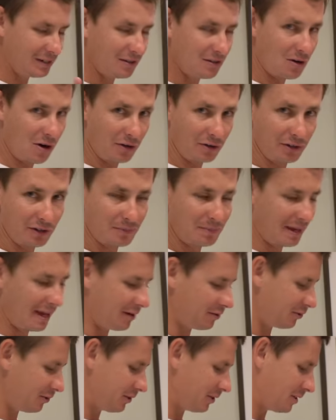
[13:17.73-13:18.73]
garlic
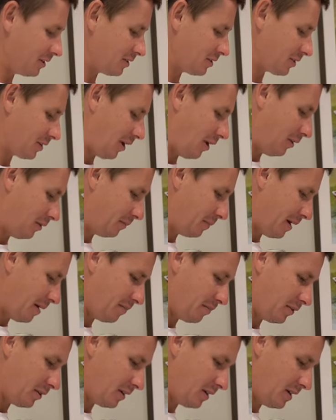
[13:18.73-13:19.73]
powder, salt,
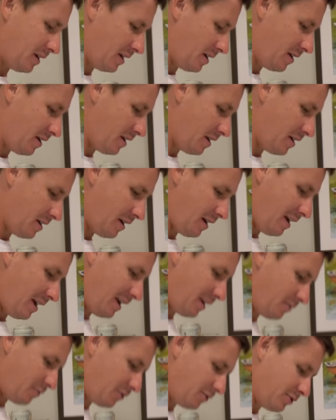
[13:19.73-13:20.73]
pepper.
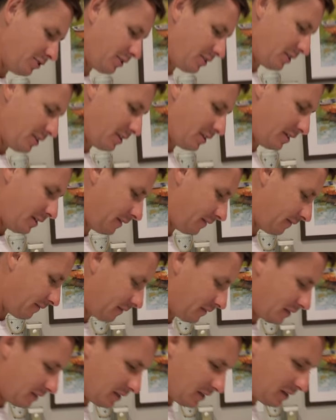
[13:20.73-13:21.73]
And we're just gonna
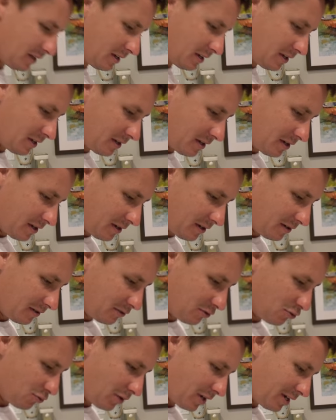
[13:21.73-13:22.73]

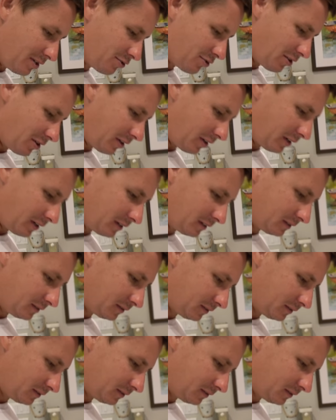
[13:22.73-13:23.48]
dredge our